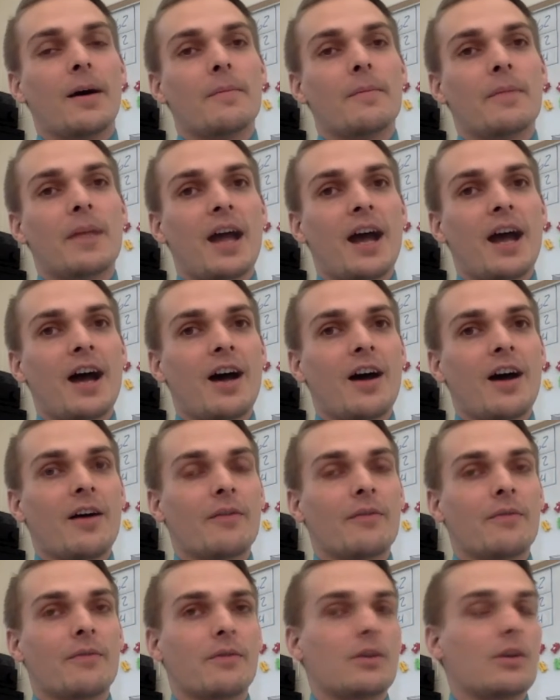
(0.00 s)
They
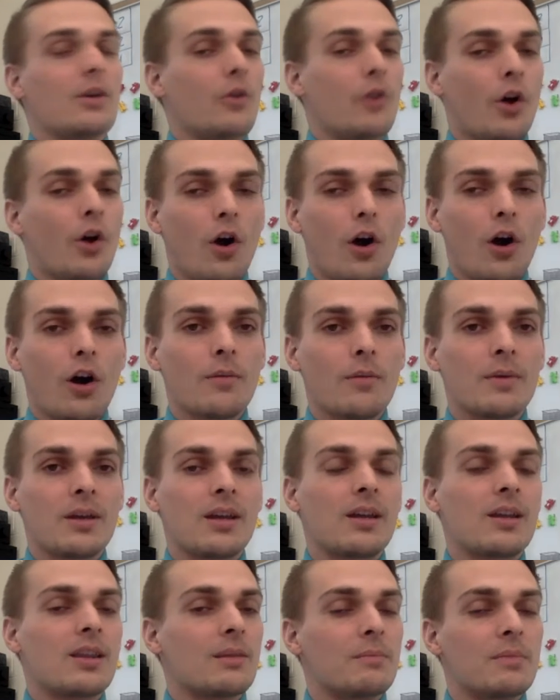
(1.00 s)
have, the
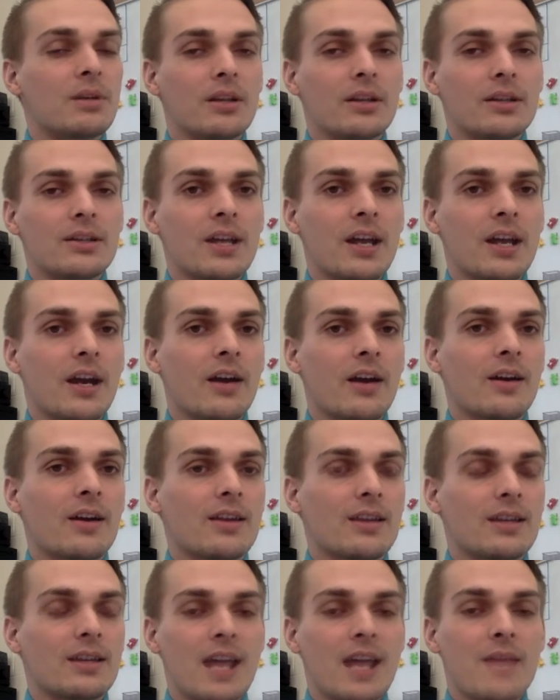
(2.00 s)
Army, the military,
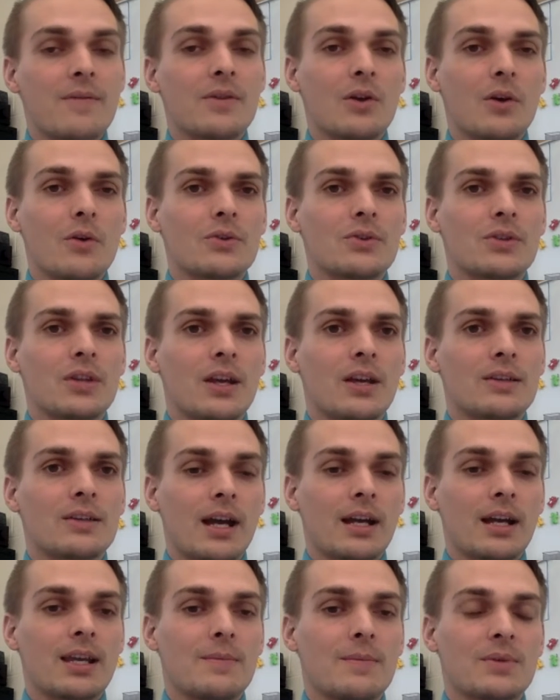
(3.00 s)
the Navy, those things,
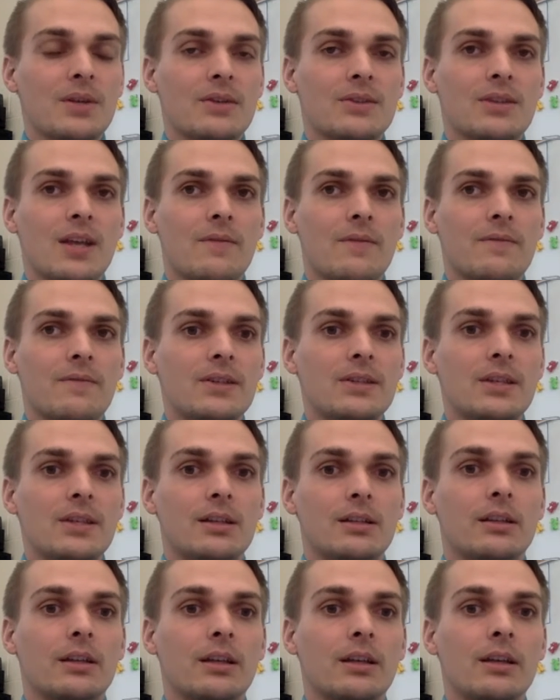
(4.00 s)
that keeps us safe
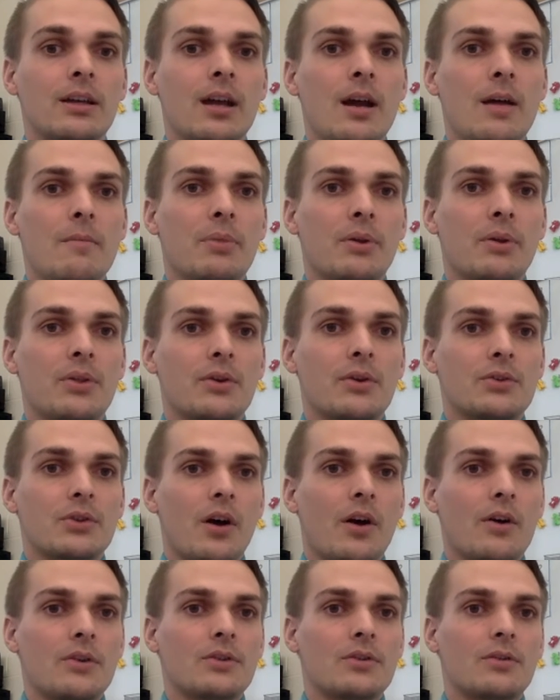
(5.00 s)
physically, but there's
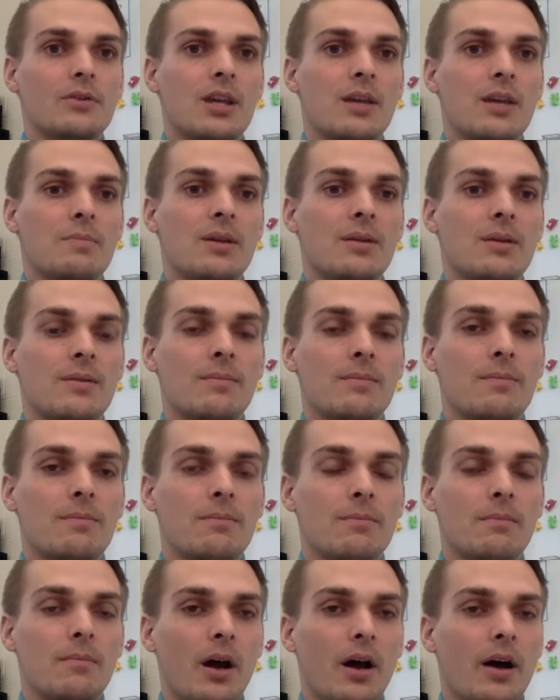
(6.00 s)
also keeping
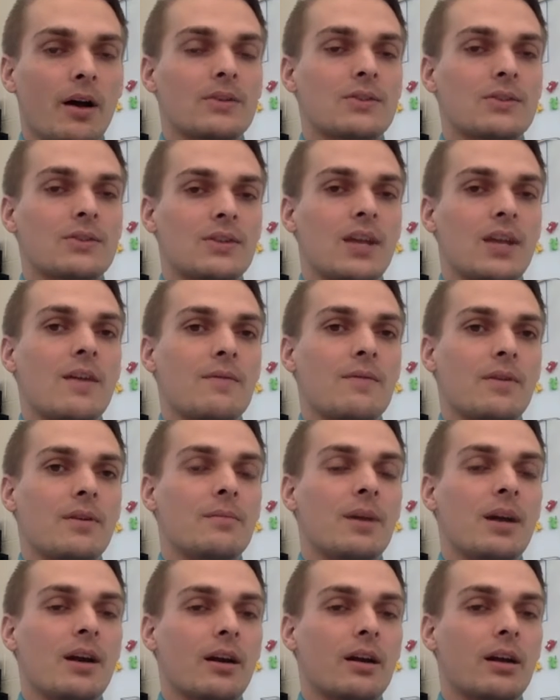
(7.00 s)
us safe in
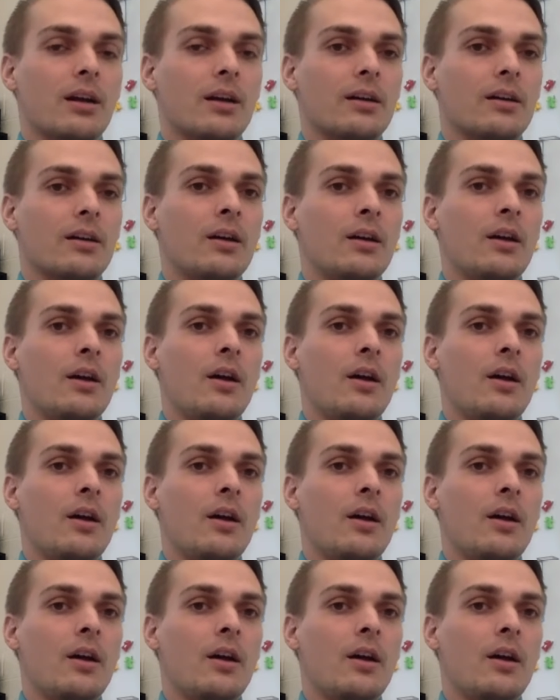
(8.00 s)
America